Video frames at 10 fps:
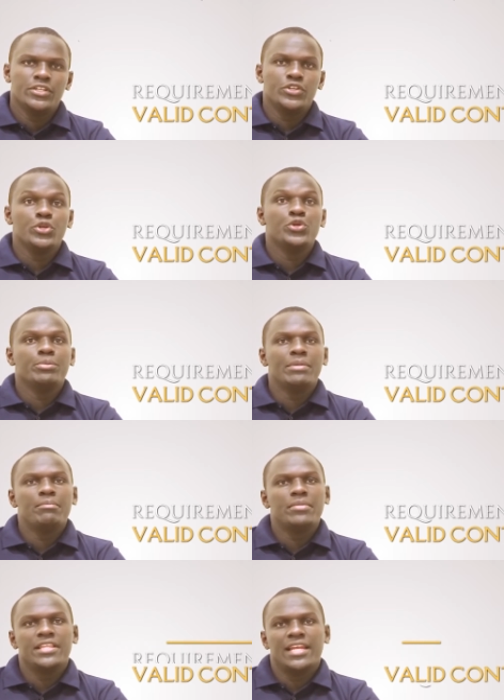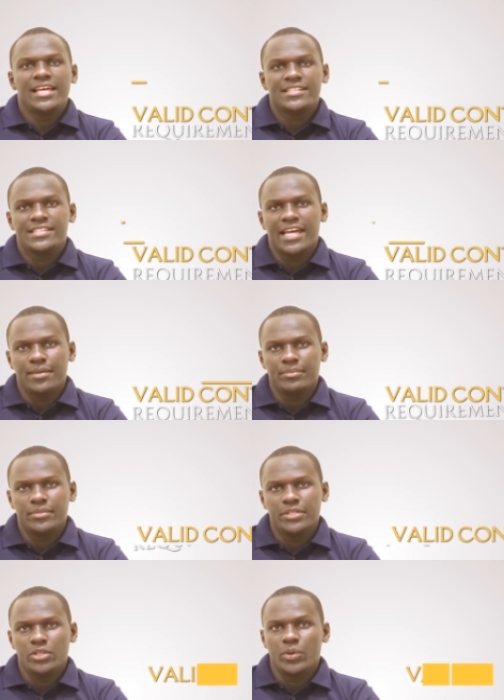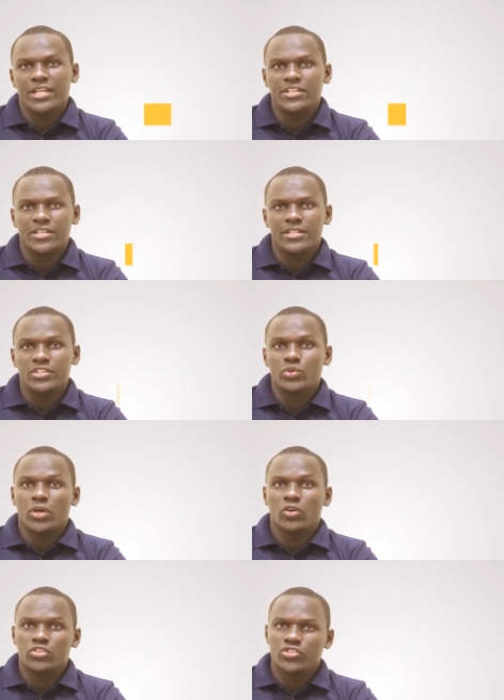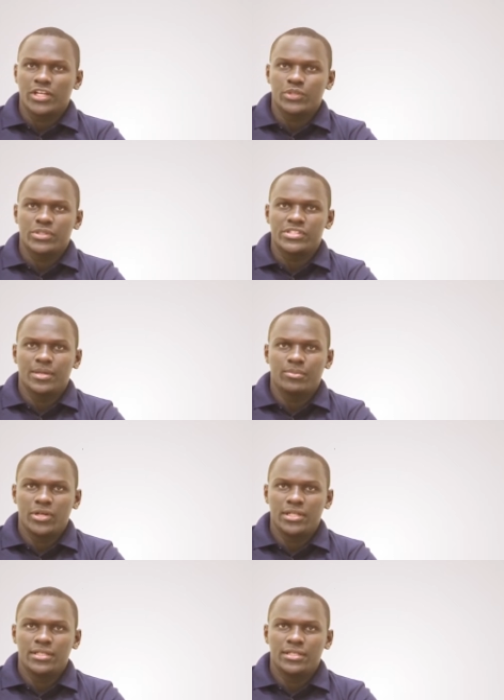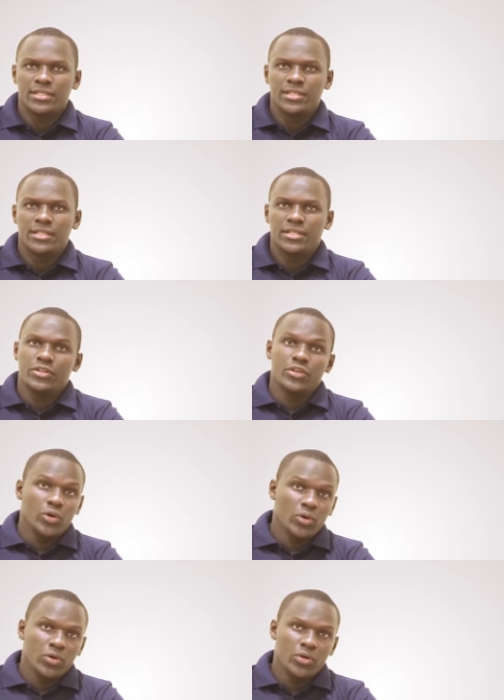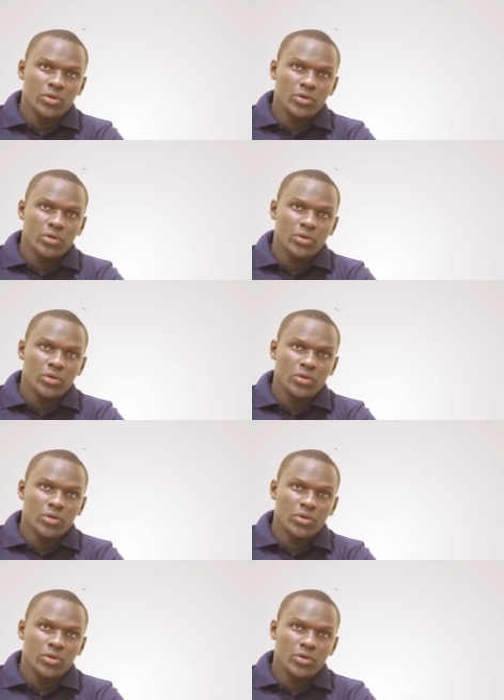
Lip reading: Do you remember the last time you entered into a contract with someone? No?